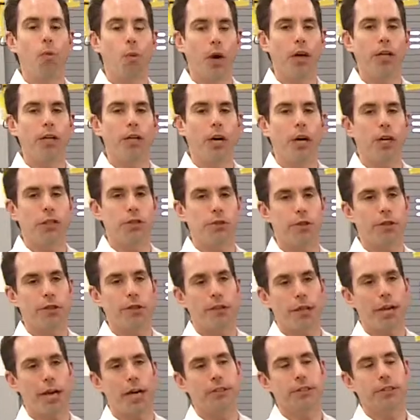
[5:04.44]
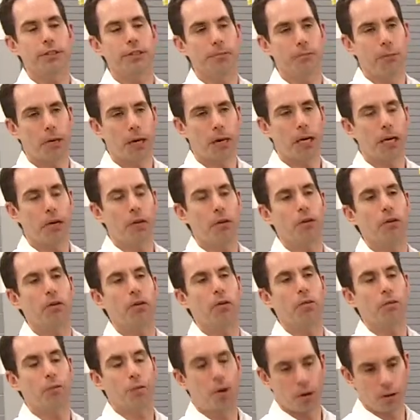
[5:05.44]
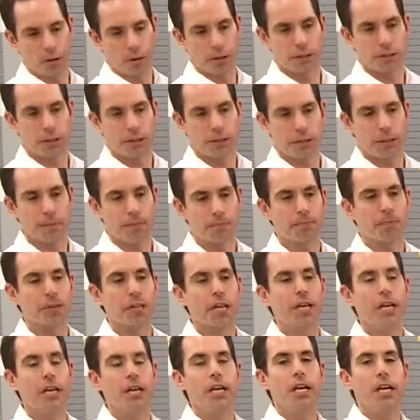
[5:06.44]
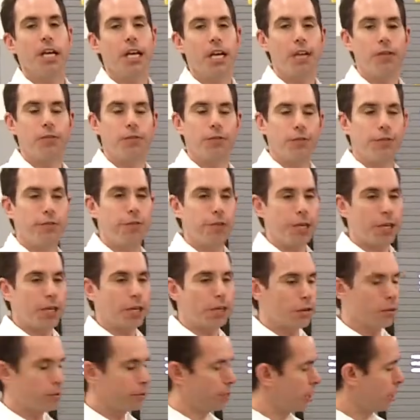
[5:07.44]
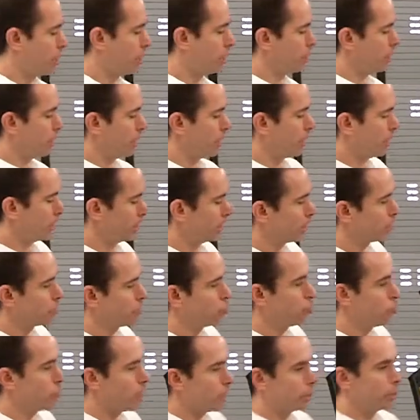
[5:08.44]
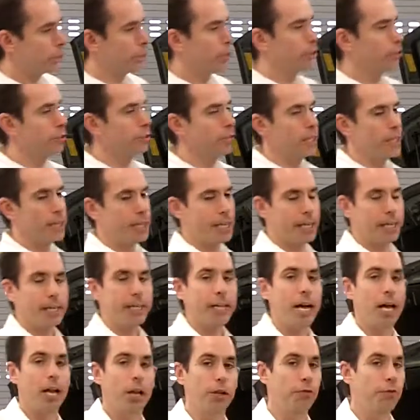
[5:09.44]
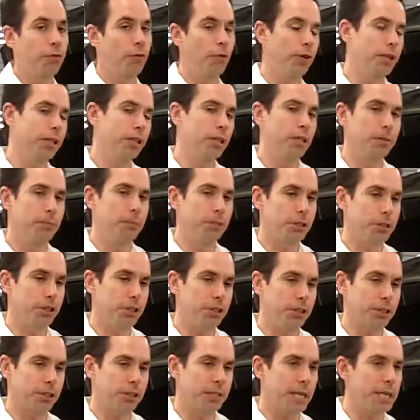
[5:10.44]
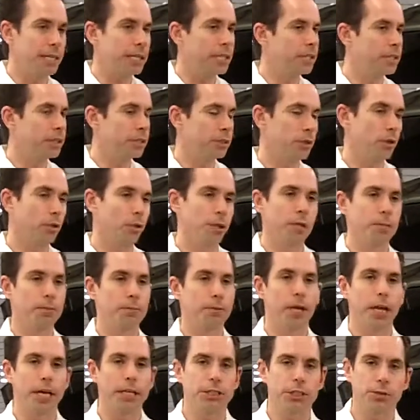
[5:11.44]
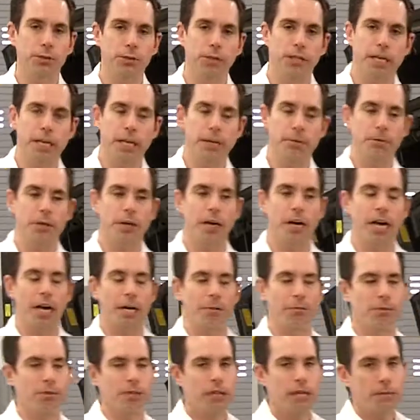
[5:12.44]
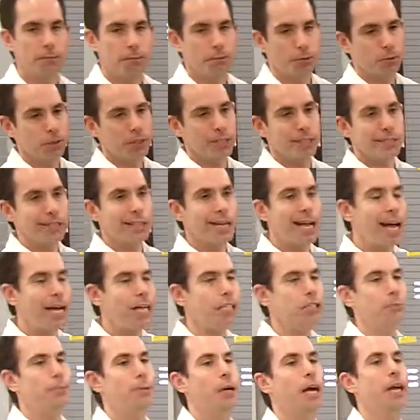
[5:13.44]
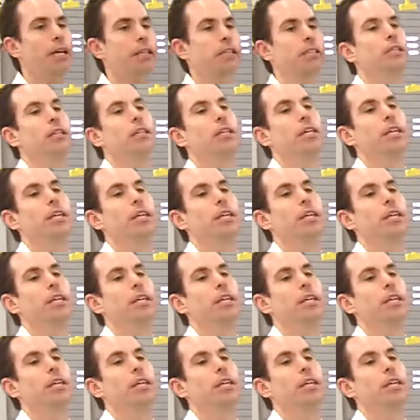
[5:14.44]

100,000-mile warranty. If the vehicle, though, is registered in a California emission state, and this only applies to Camry Hybrid and Prius hatchback,